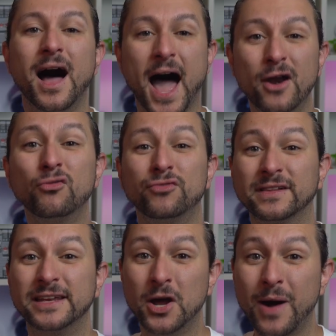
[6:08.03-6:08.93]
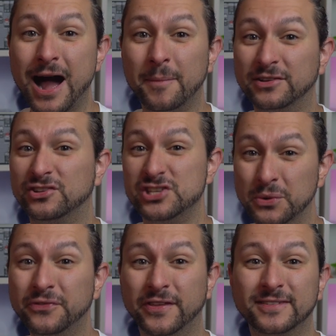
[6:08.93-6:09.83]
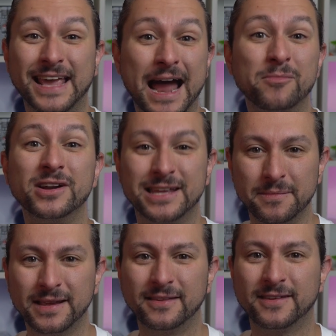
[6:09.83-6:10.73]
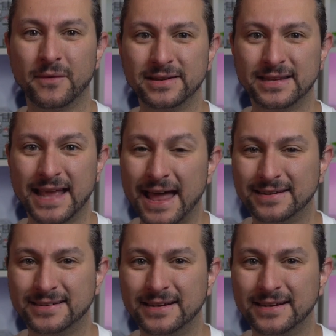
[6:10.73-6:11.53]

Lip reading: I don't really know how much use this camera gimmick is going to get.